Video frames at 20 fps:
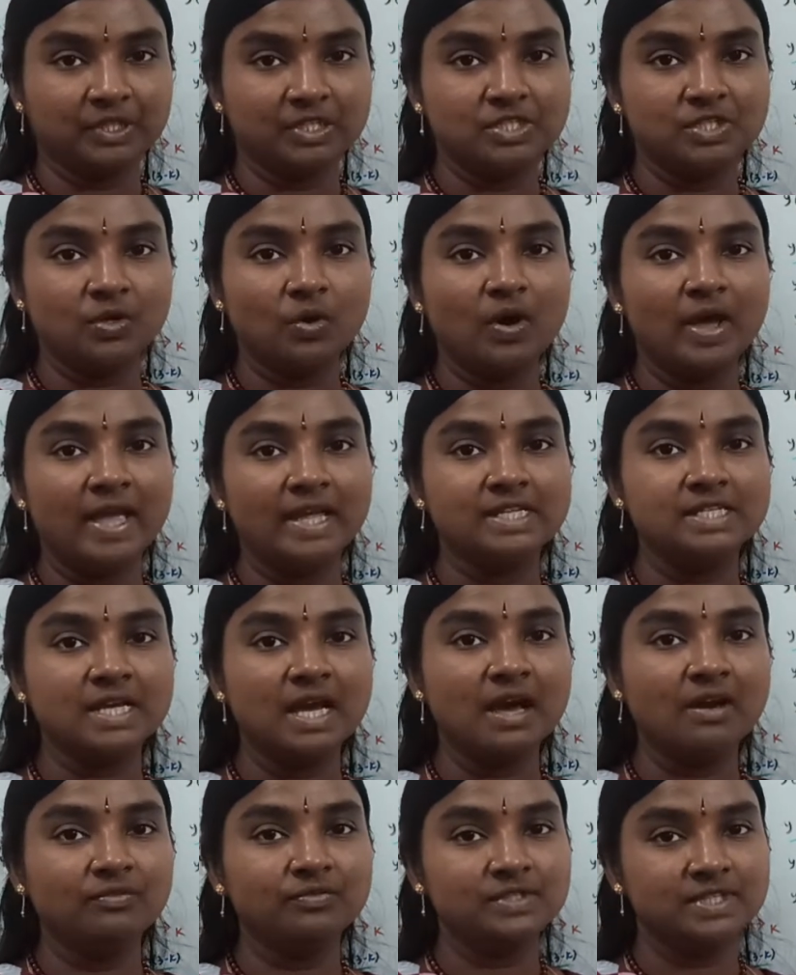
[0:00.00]
So h
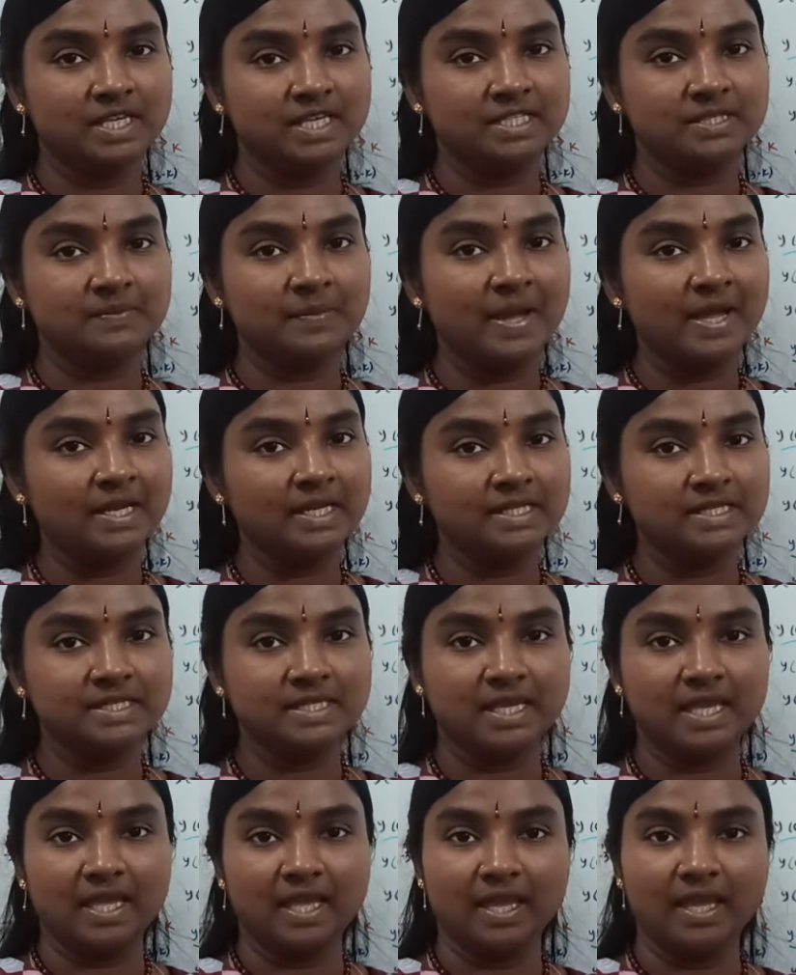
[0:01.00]
of 6
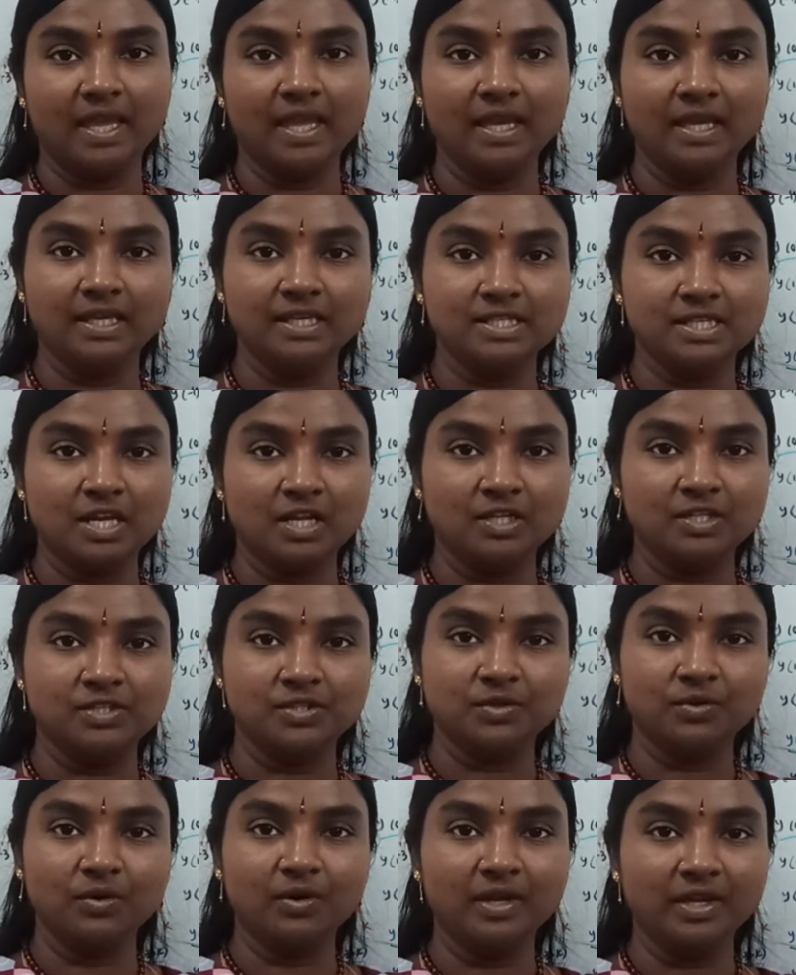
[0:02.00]
minus k is
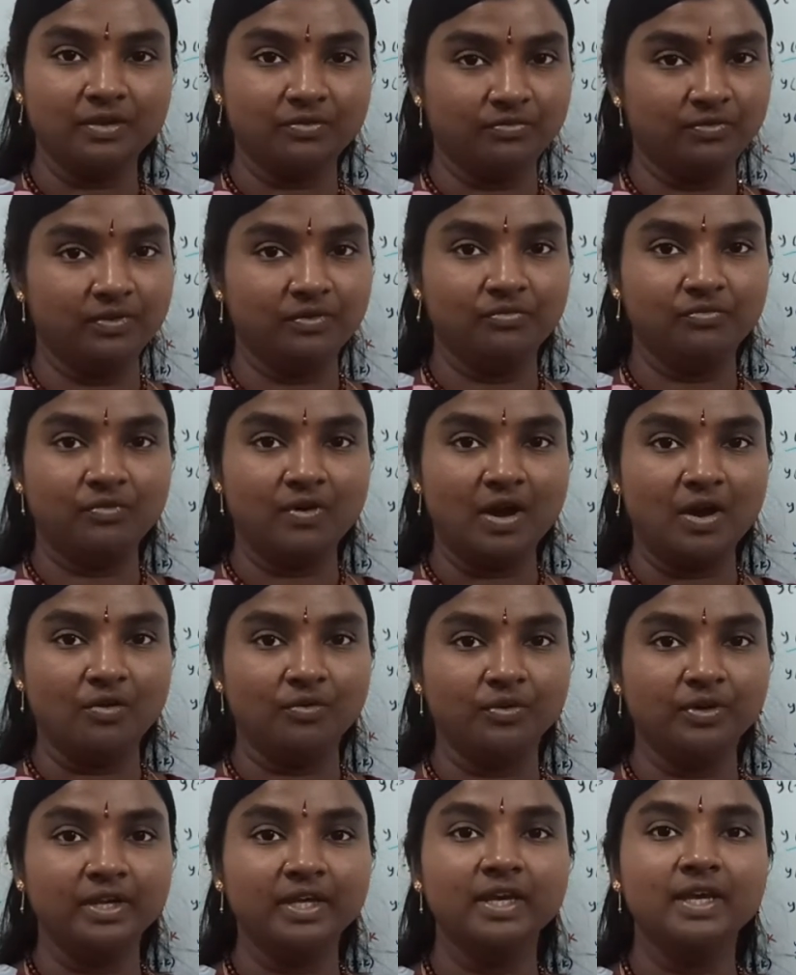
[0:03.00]
also, if we
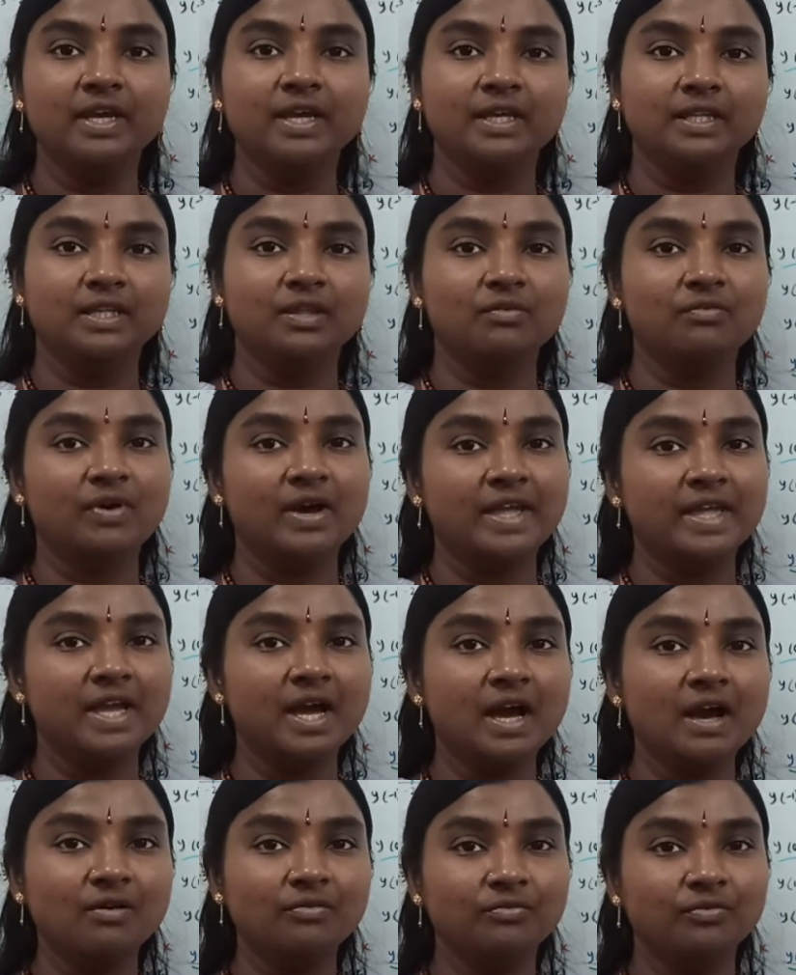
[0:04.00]
found the y
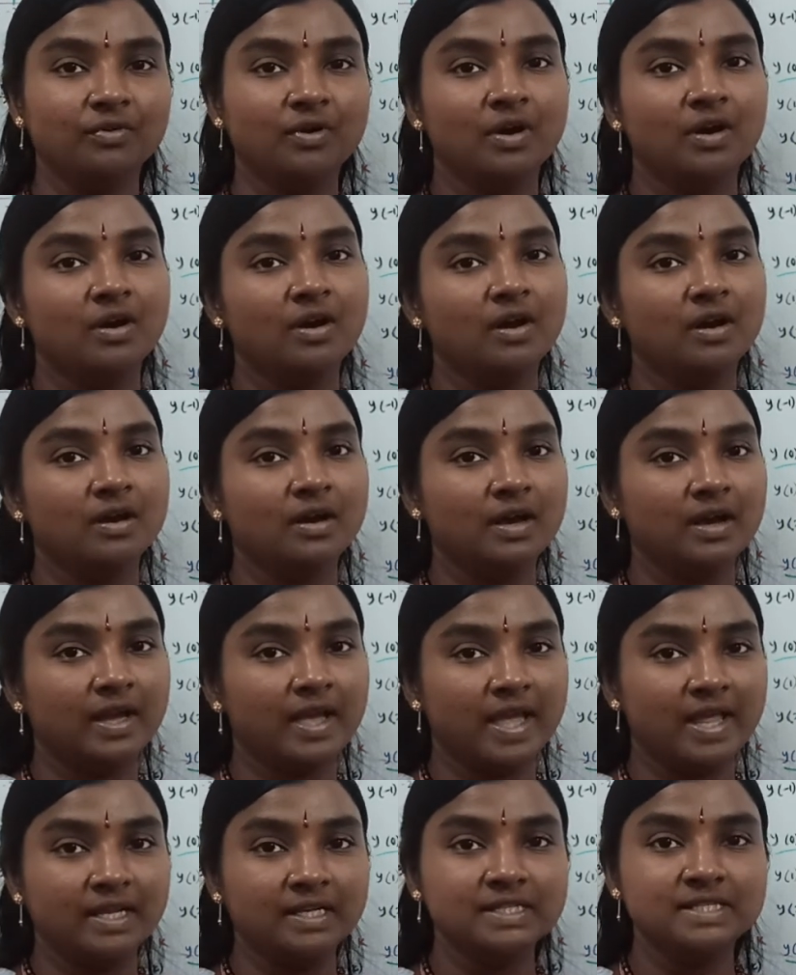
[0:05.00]
of
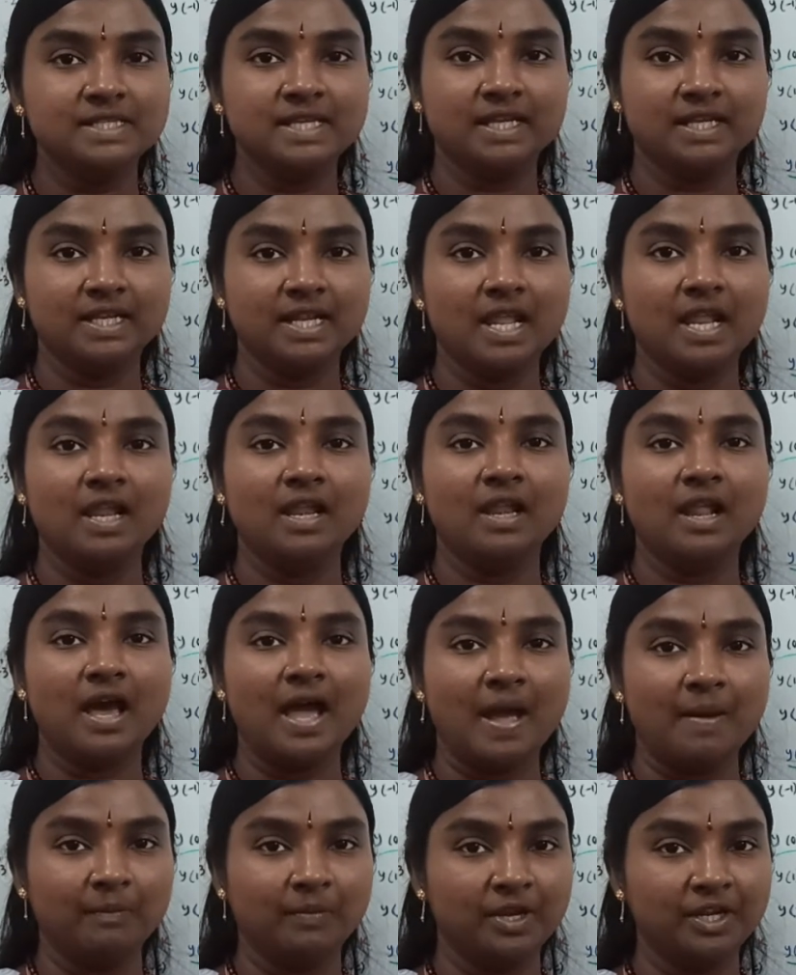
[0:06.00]
n signal
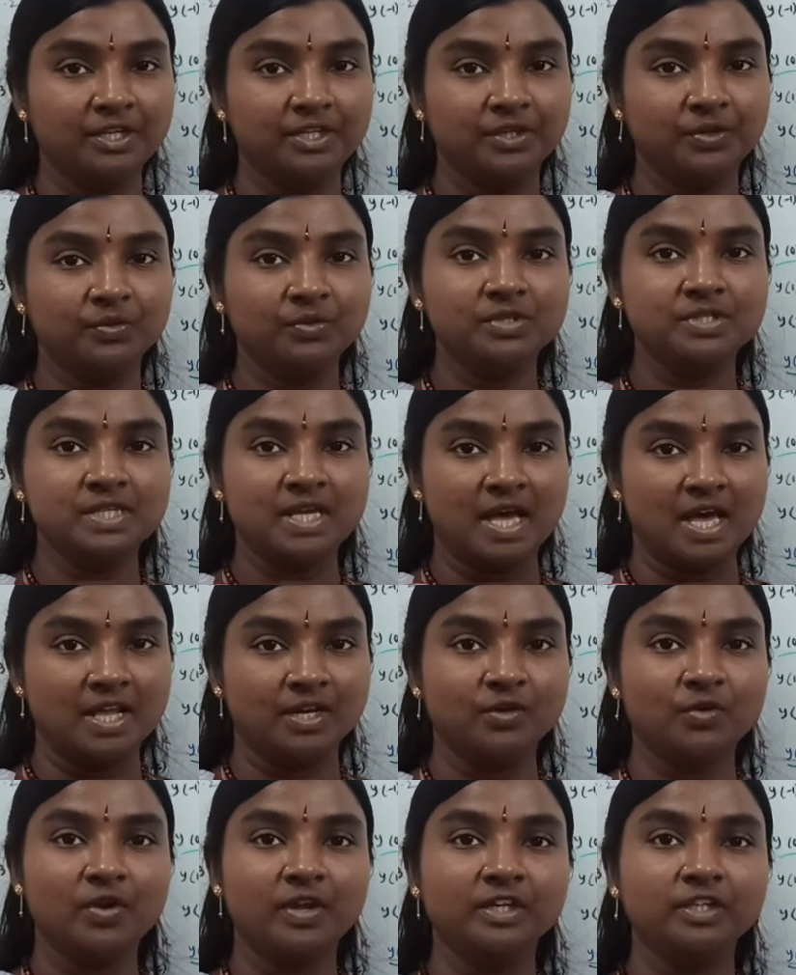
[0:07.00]
amplitudes
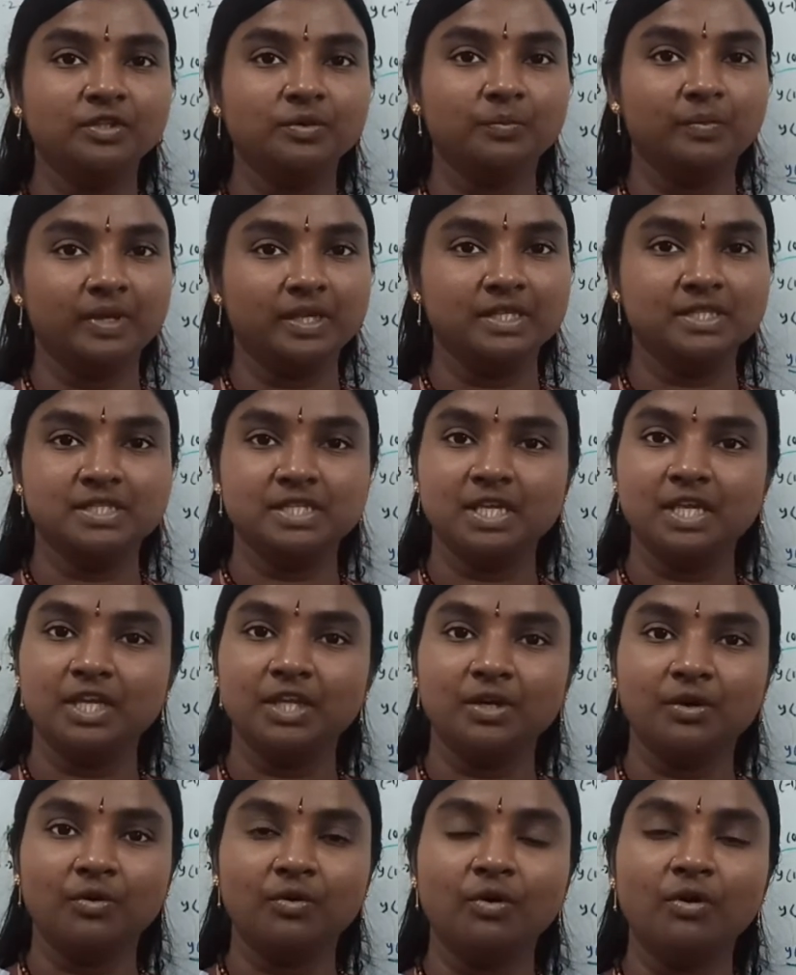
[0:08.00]
are going to be
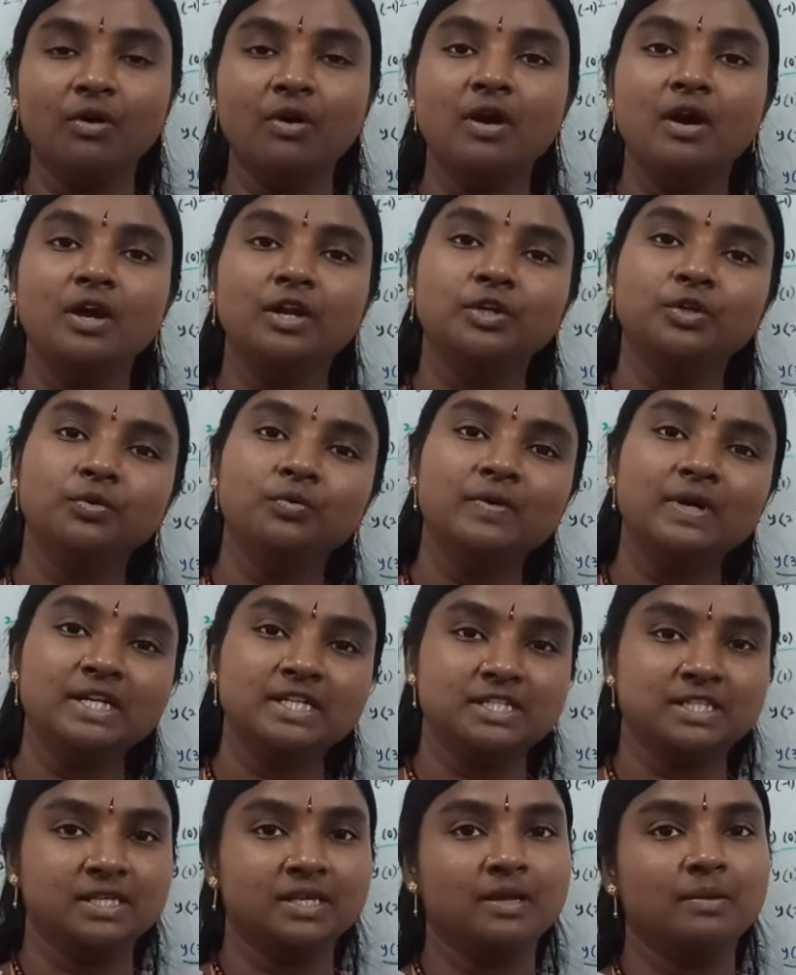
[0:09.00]
0
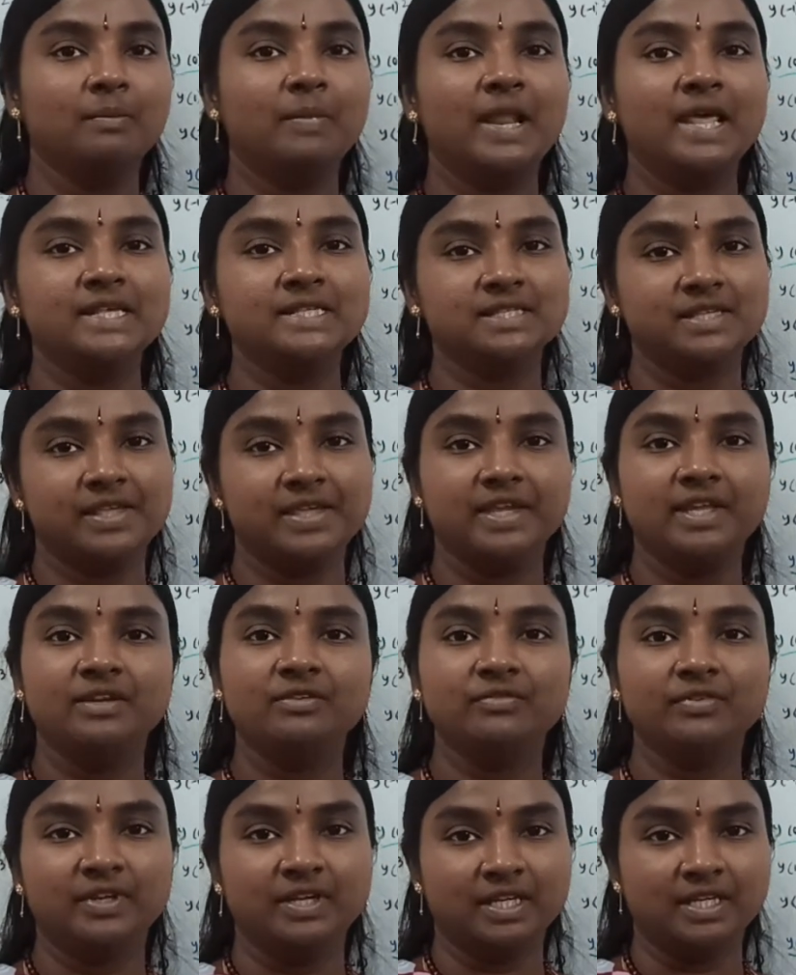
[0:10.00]
towards plus
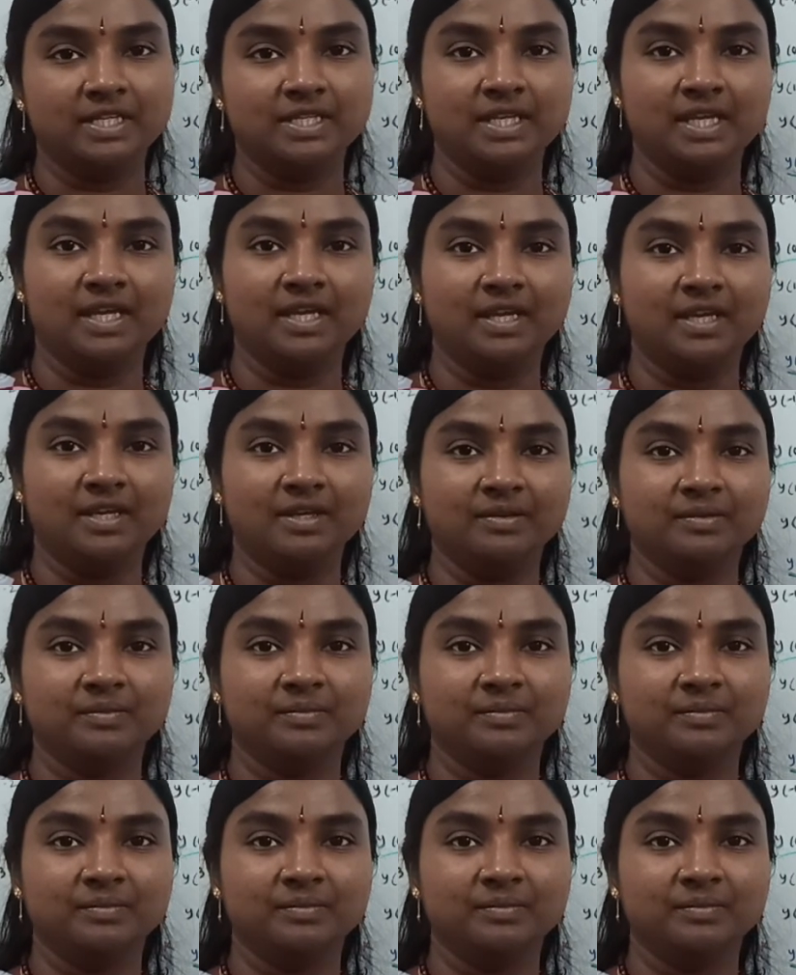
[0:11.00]
infinity.